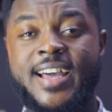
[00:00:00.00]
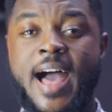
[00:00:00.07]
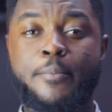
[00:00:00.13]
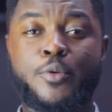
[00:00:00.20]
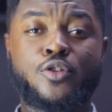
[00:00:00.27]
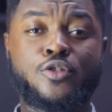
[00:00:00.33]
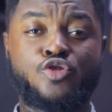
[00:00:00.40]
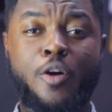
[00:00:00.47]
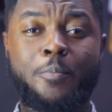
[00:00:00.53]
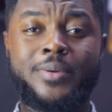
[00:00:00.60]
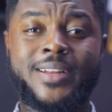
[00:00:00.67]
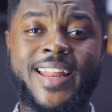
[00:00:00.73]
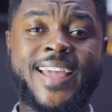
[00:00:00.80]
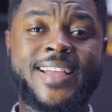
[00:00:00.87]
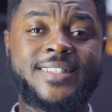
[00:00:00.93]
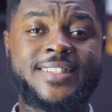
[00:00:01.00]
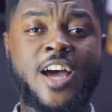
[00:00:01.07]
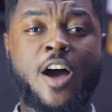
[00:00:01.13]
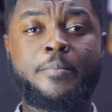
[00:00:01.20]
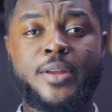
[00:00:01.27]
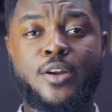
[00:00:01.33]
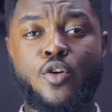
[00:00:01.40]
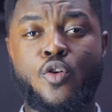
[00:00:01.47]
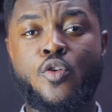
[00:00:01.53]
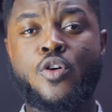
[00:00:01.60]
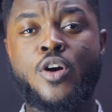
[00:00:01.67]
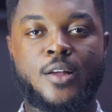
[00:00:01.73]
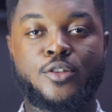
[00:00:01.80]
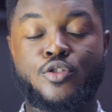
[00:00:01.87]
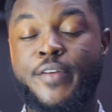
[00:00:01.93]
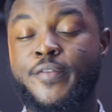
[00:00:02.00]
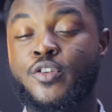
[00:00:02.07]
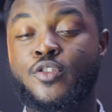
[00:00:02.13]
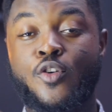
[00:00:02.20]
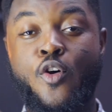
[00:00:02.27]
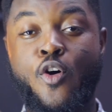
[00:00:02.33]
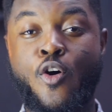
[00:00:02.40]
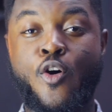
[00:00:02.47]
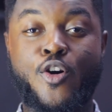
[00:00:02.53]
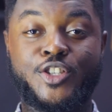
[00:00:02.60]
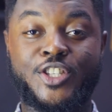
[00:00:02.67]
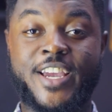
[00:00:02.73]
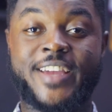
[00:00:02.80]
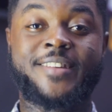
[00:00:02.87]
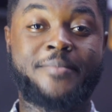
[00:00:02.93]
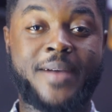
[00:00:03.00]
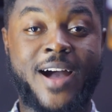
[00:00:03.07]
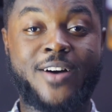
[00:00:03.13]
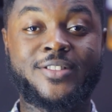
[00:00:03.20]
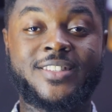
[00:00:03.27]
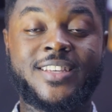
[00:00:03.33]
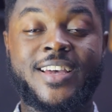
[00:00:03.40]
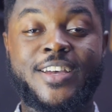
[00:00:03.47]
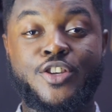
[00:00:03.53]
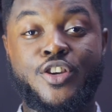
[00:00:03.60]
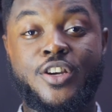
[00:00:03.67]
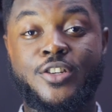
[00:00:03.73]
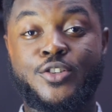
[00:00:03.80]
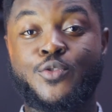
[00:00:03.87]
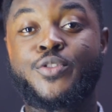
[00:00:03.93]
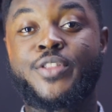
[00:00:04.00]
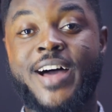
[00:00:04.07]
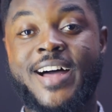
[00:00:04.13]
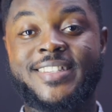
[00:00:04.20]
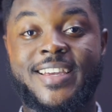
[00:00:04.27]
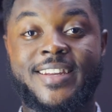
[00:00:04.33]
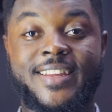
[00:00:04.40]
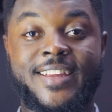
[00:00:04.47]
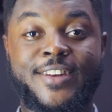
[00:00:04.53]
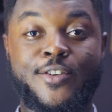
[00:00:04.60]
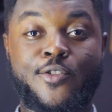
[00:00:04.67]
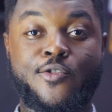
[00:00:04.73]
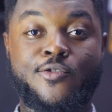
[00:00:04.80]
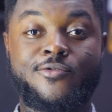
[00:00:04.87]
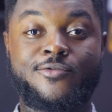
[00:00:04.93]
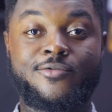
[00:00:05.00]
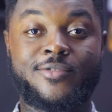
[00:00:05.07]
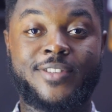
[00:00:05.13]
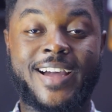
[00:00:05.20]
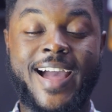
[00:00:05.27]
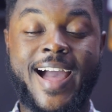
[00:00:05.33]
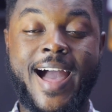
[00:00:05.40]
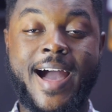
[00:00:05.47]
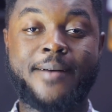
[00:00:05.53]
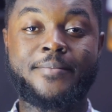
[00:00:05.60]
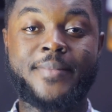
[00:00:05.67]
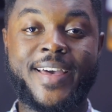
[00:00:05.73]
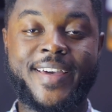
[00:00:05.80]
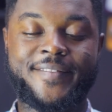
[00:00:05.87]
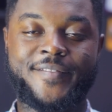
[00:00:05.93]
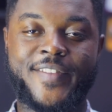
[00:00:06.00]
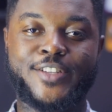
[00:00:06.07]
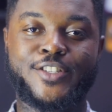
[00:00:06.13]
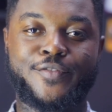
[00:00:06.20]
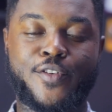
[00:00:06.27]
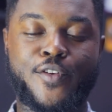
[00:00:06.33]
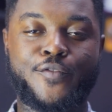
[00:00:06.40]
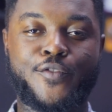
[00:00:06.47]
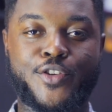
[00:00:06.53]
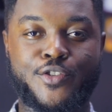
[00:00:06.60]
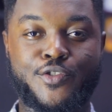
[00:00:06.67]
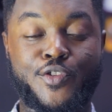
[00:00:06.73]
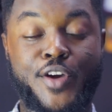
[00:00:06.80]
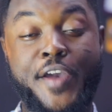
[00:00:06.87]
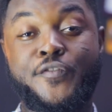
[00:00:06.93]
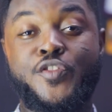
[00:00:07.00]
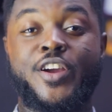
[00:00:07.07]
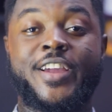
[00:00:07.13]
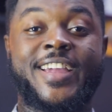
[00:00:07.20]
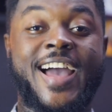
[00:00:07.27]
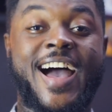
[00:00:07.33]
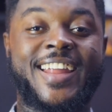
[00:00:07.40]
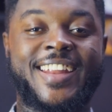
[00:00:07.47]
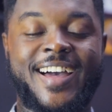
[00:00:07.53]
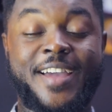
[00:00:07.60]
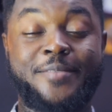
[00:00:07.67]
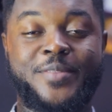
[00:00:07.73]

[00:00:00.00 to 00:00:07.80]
I'm going to drop links down below. So if you want to call or check them out, you can do that, and then they will come and fix your phone for you if you're in Ghana.